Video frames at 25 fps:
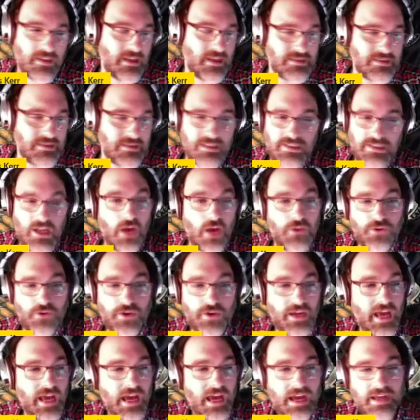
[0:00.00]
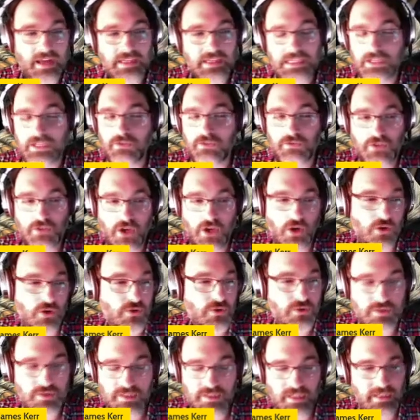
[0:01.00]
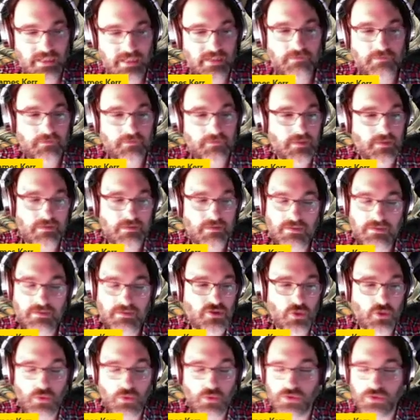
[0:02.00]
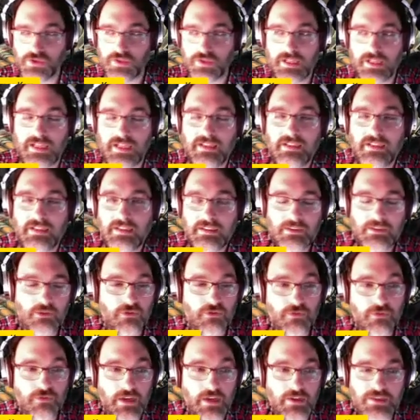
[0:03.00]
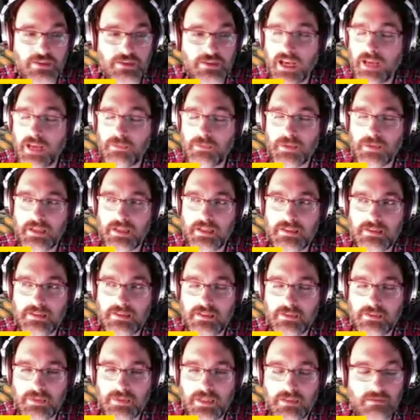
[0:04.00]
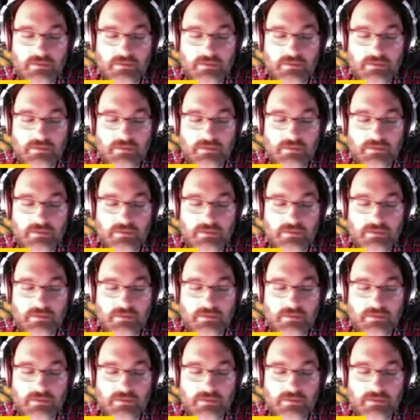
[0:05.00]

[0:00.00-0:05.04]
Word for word: as this other guy that you know who's like a soldiery fighter type, and he's going to be